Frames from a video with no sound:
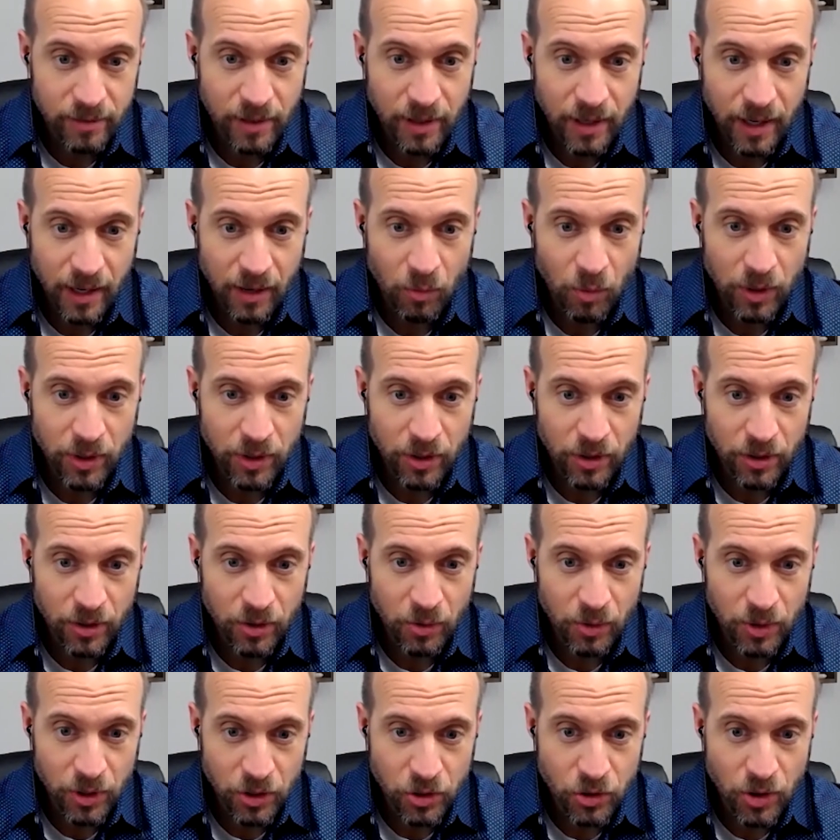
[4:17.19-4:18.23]
And what
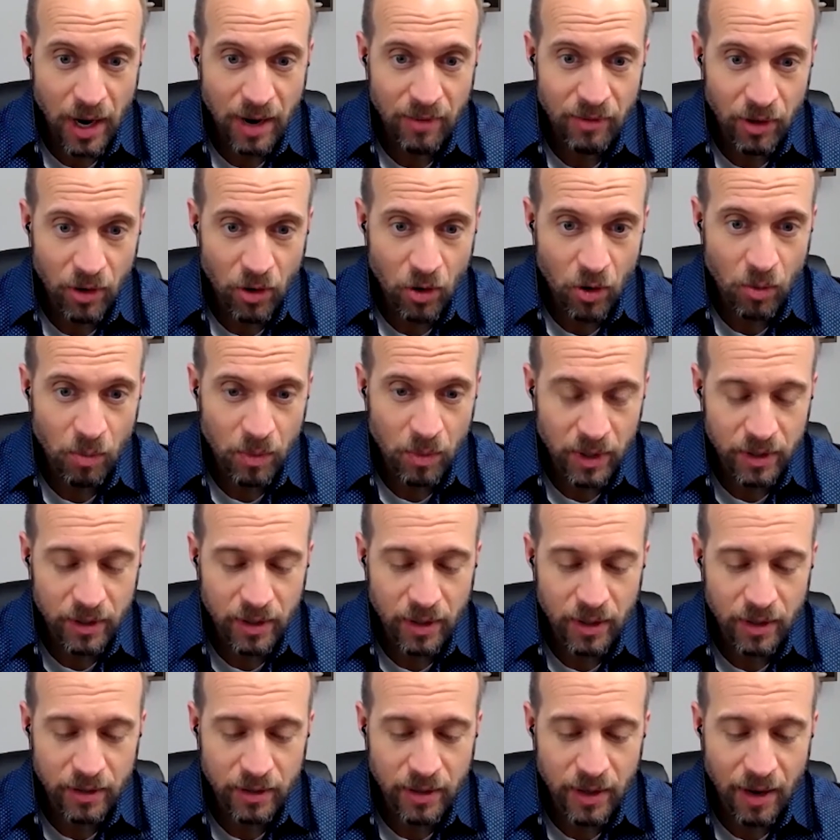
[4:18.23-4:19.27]
you're driving home
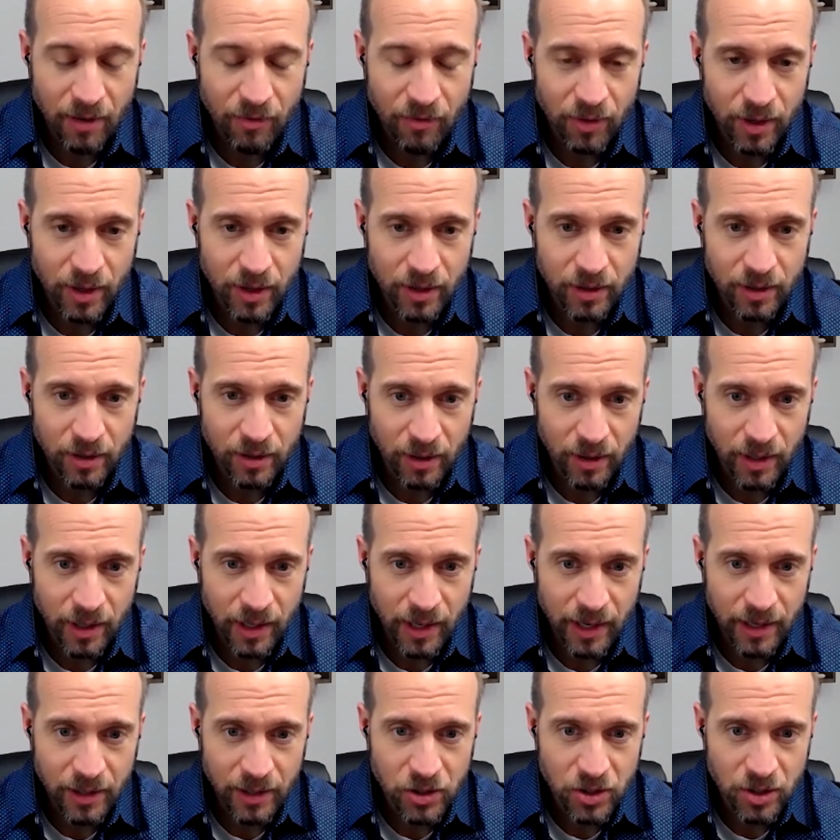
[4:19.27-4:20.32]
a definite
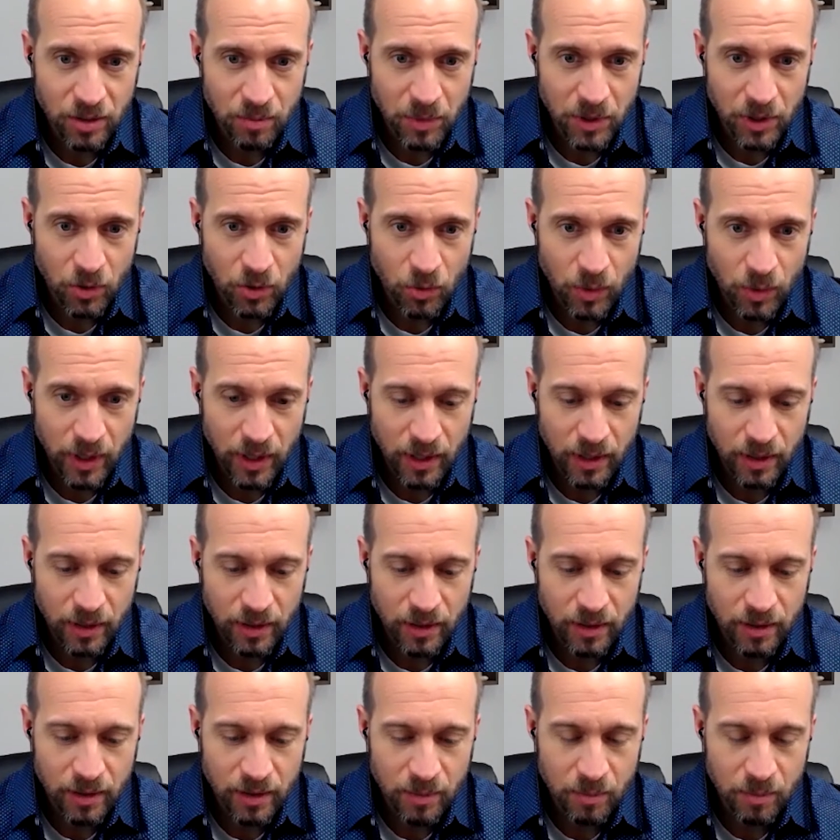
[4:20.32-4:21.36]
delineation
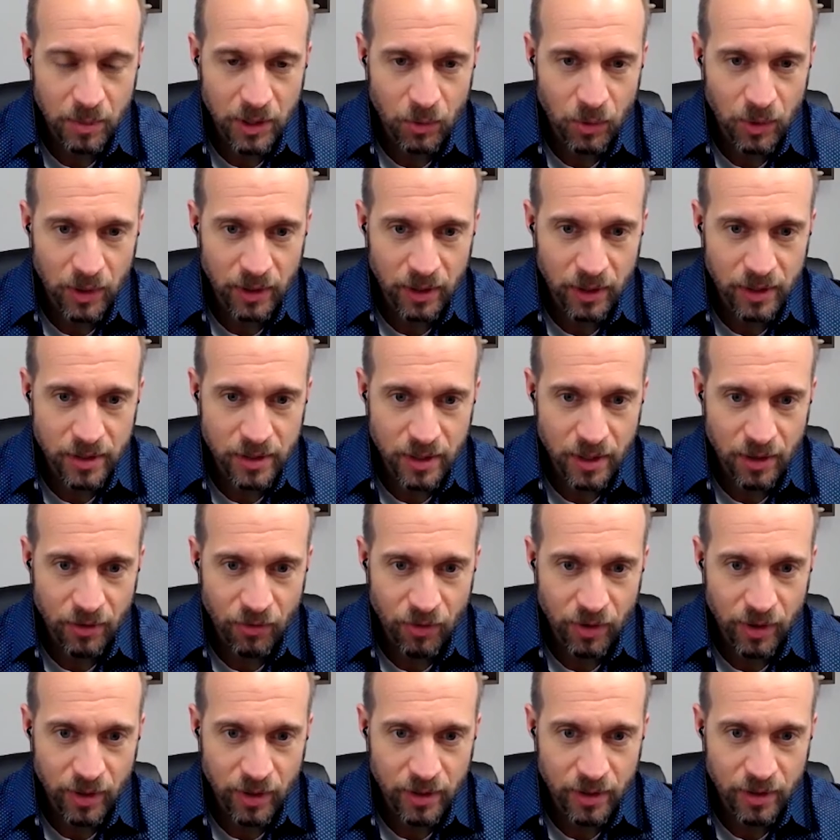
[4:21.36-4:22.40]
between these
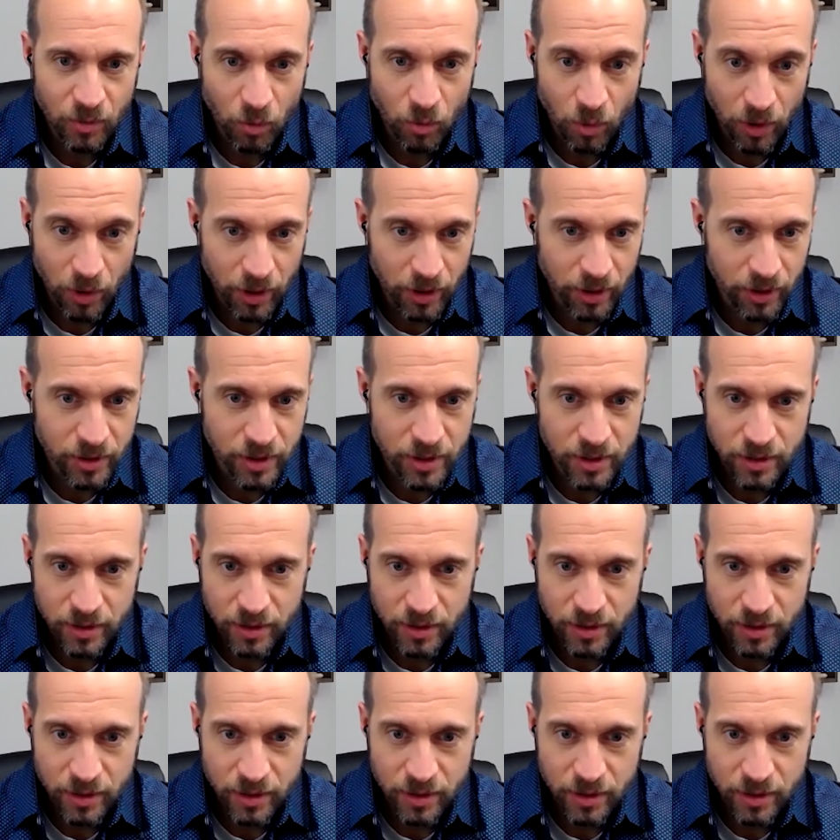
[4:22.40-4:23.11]
different words